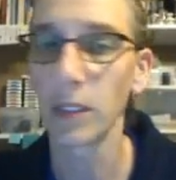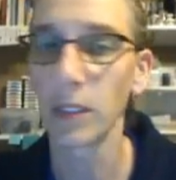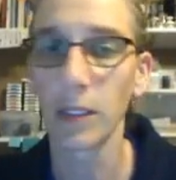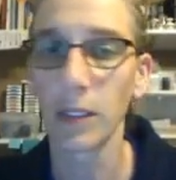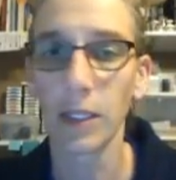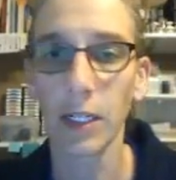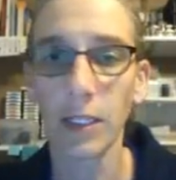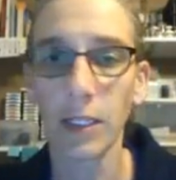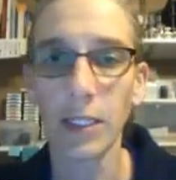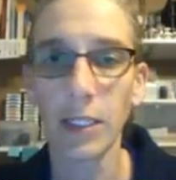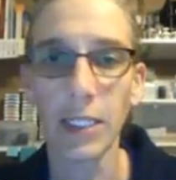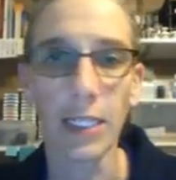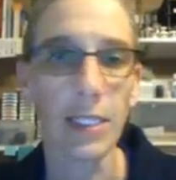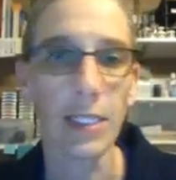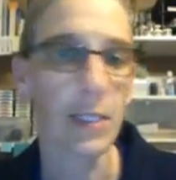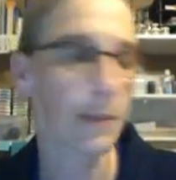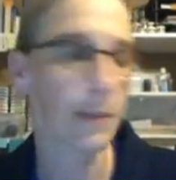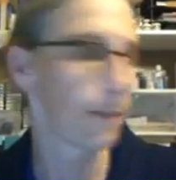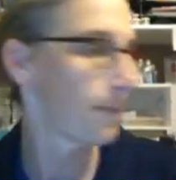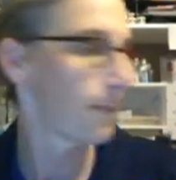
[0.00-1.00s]
Good luck on the
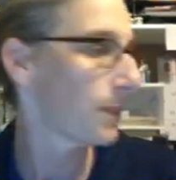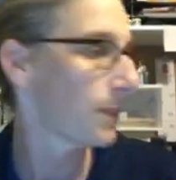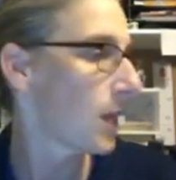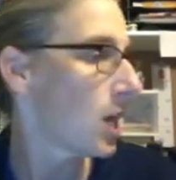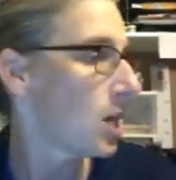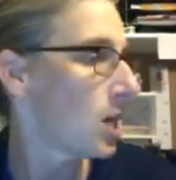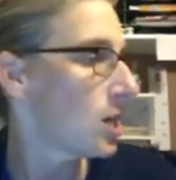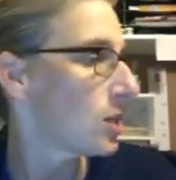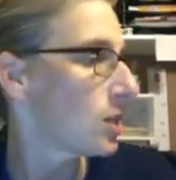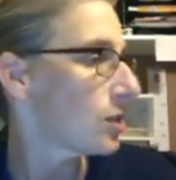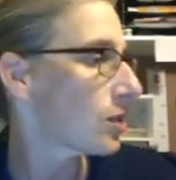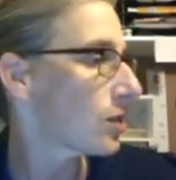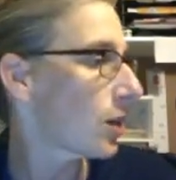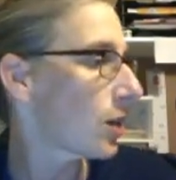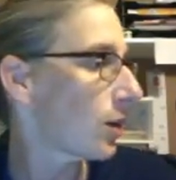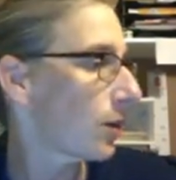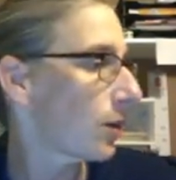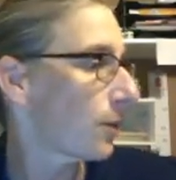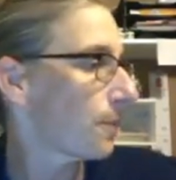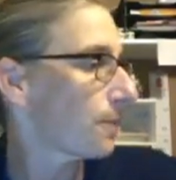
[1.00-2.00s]
test.
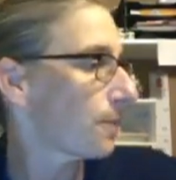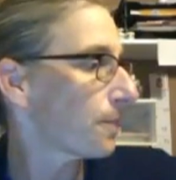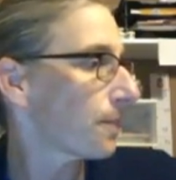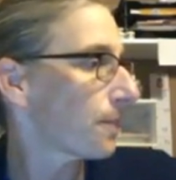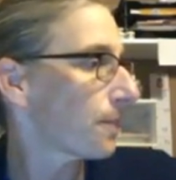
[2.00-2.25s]
So